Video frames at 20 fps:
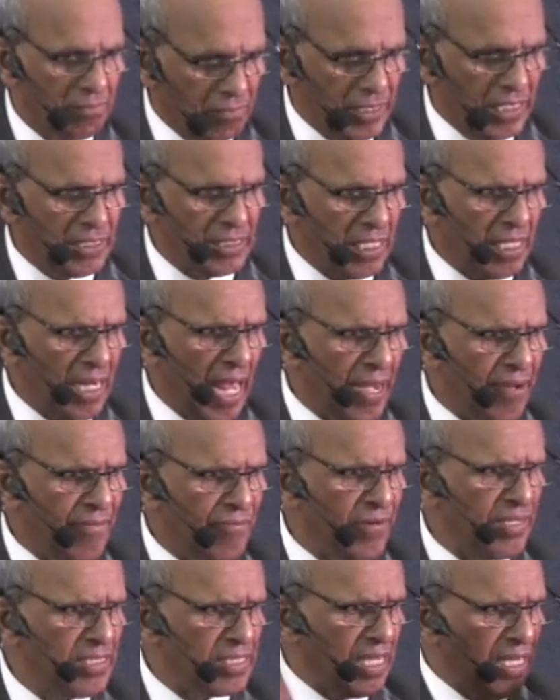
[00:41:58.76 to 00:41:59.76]
This
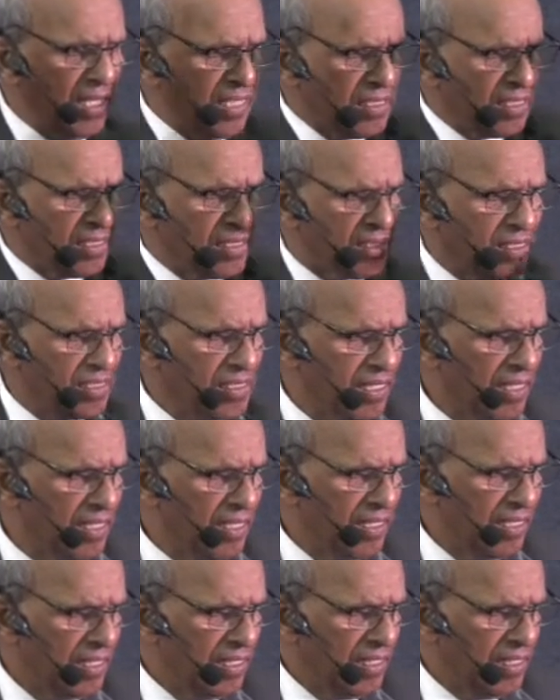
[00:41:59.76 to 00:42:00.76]
life is His.
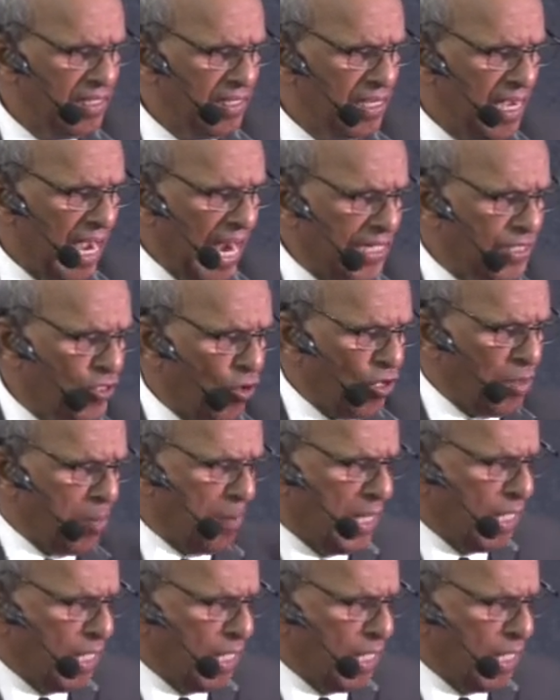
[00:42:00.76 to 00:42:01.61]
I don't